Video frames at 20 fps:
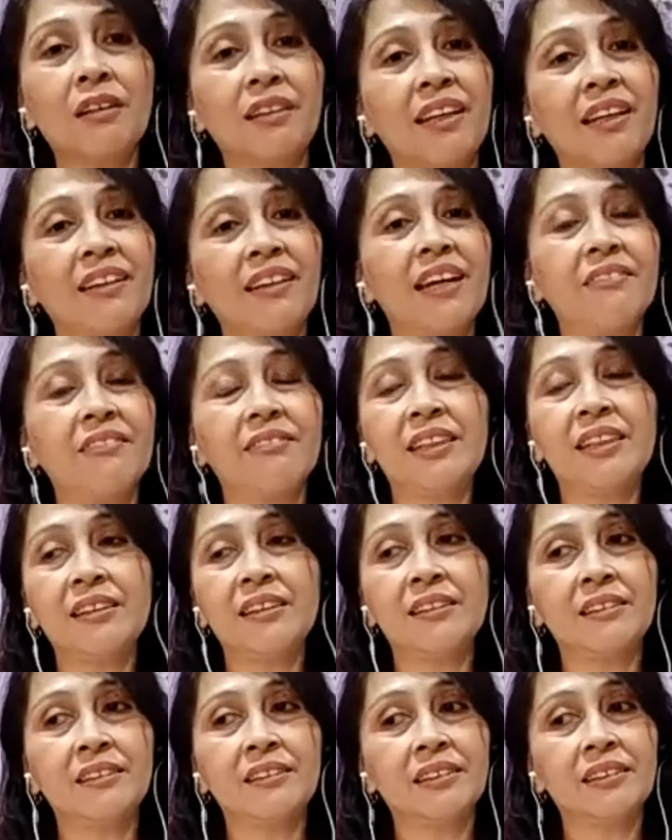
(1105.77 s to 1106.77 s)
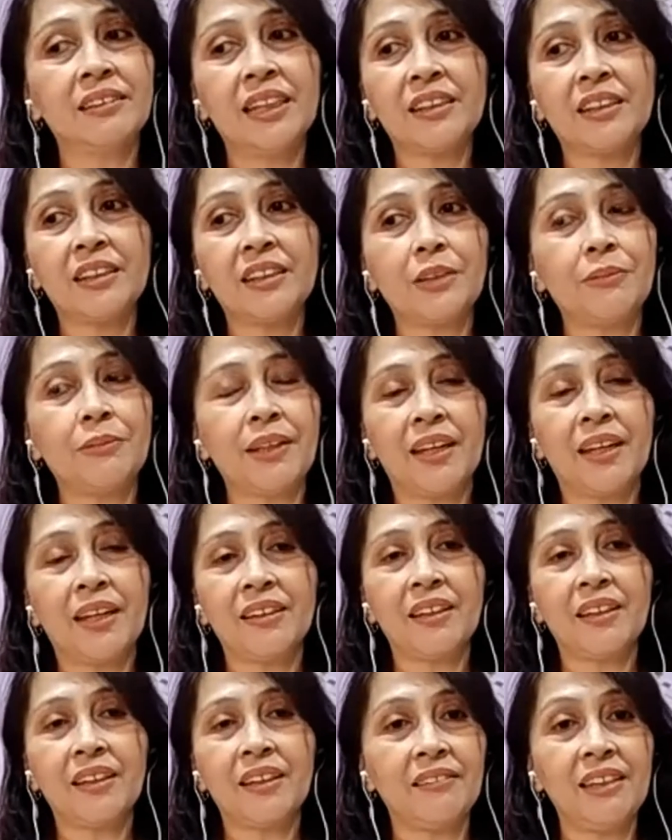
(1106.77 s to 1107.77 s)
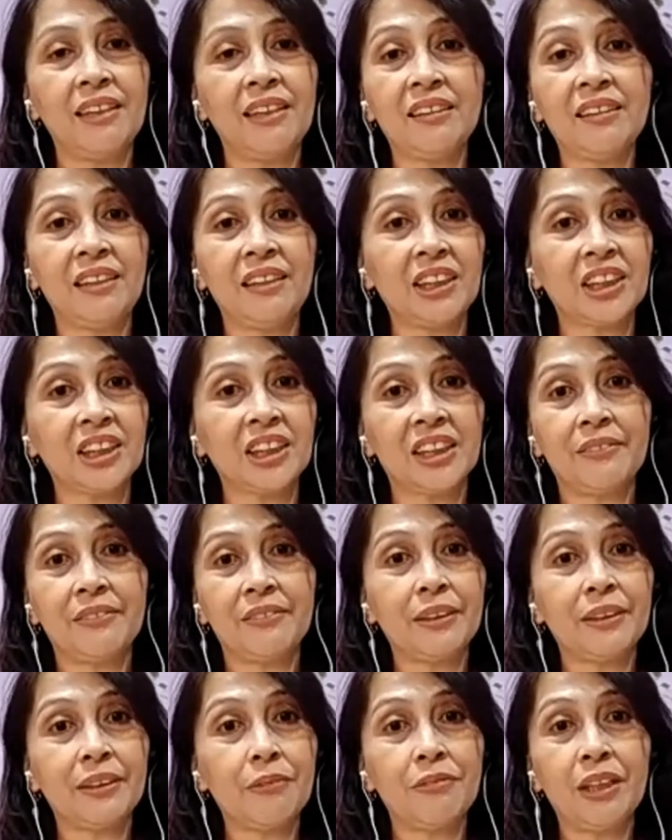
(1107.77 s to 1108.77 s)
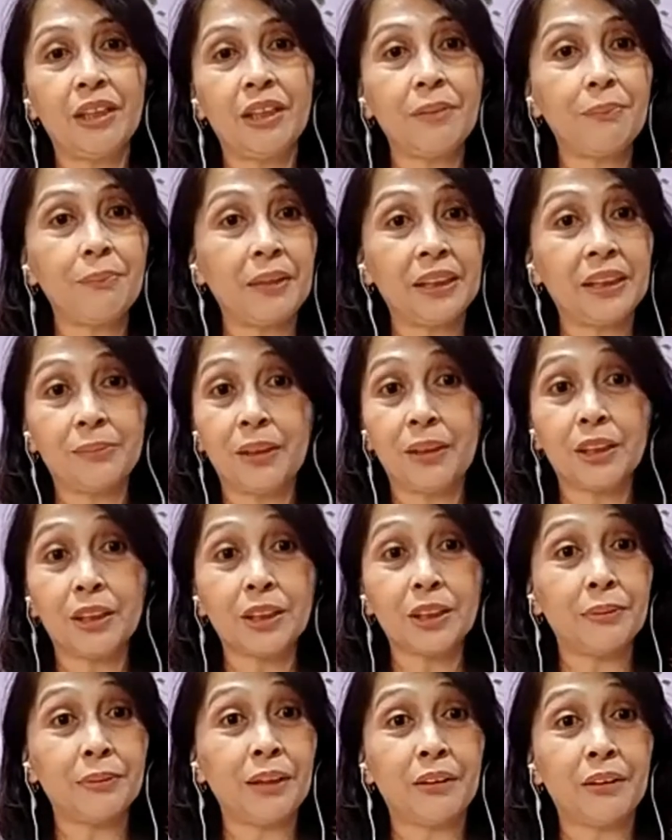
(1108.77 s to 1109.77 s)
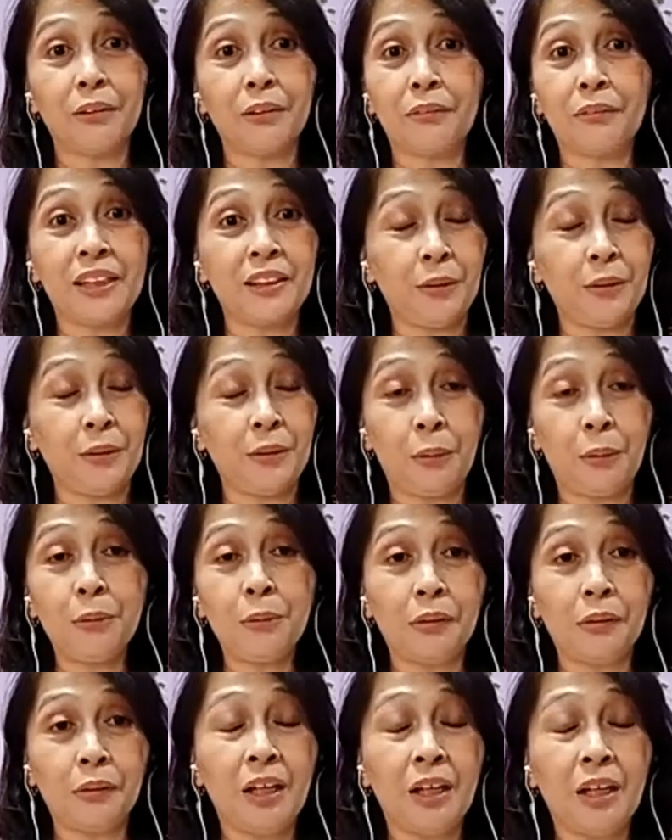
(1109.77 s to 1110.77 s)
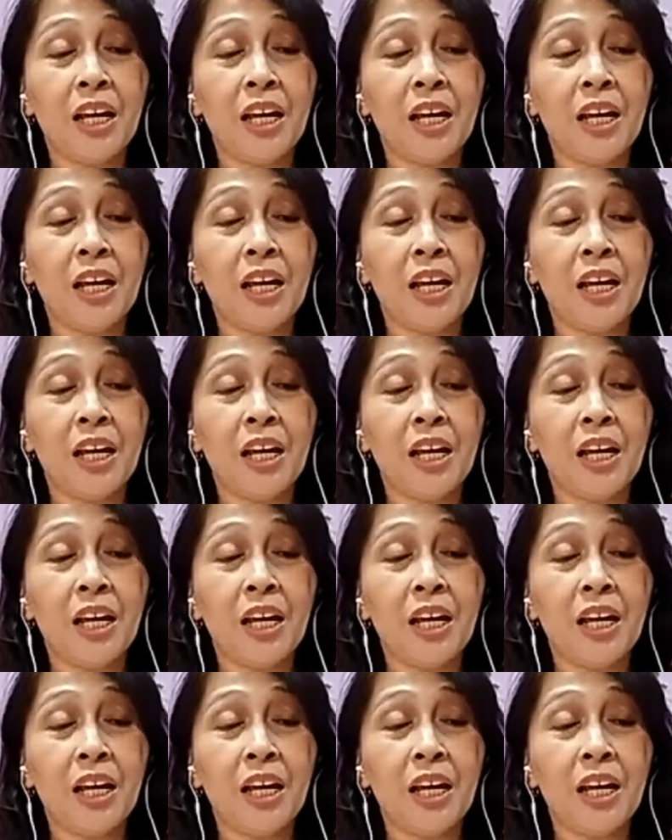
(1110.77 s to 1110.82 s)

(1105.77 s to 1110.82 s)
and I really think that we cannot really teach here in the Philippines because we are already old,